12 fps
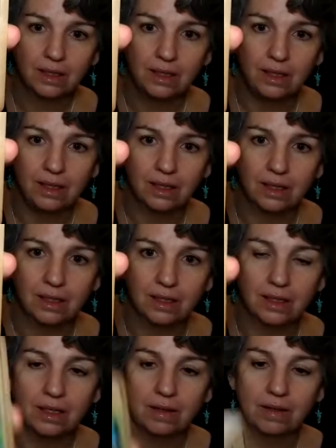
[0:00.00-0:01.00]

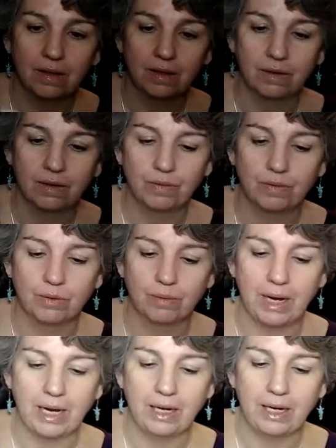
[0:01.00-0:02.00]
and the
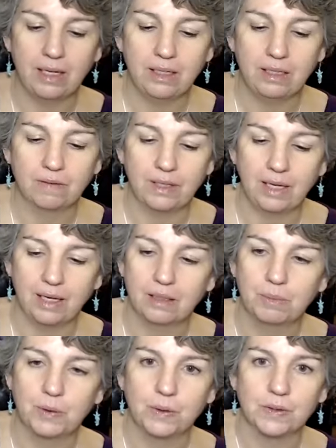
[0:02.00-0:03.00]
variety of the
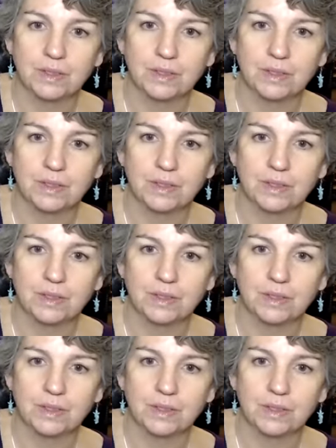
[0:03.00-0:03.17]
animals